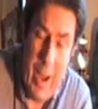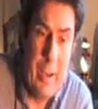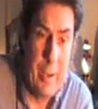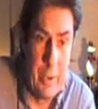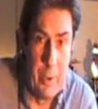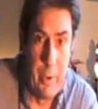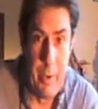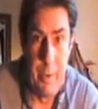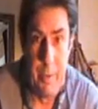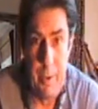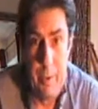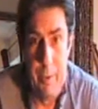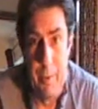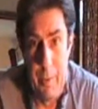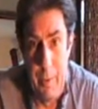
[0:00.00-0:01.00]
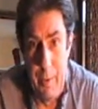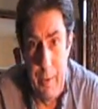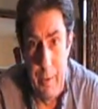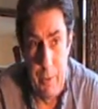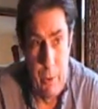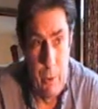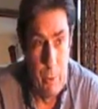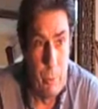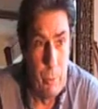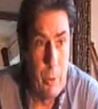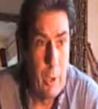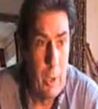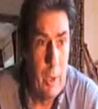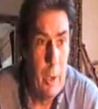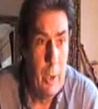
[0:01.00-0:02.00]
Aconite it's
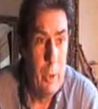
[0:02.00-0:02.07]
called.